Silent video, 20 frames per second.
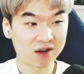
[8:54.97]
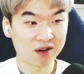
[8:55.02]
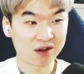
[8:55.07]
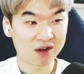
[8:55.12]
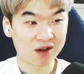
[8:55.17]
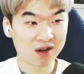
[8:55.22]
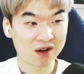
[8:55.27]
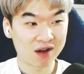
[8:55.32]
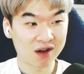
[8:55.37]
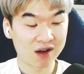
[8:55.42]

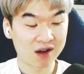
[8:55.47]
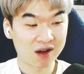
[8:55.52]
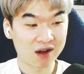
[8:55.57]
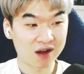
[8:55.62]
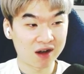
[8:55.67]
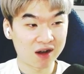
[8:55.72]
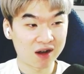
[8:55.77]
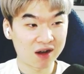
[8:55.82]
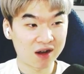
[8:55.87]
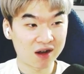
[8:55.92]

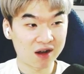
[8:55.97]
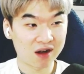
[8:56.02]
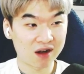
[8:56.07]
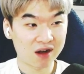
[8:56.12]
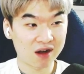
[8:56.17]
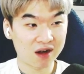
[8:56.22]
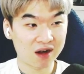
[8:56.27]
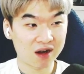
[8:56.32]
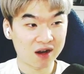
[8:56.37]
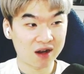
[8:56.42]

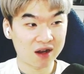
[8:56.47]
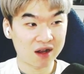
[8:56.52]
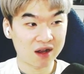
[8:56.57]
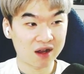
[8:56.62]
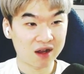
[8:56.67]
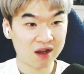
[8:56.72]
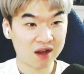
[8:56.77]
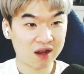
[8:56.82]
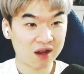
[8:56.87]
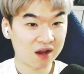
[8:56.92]

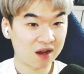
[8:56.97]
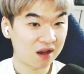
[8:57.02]
(silence)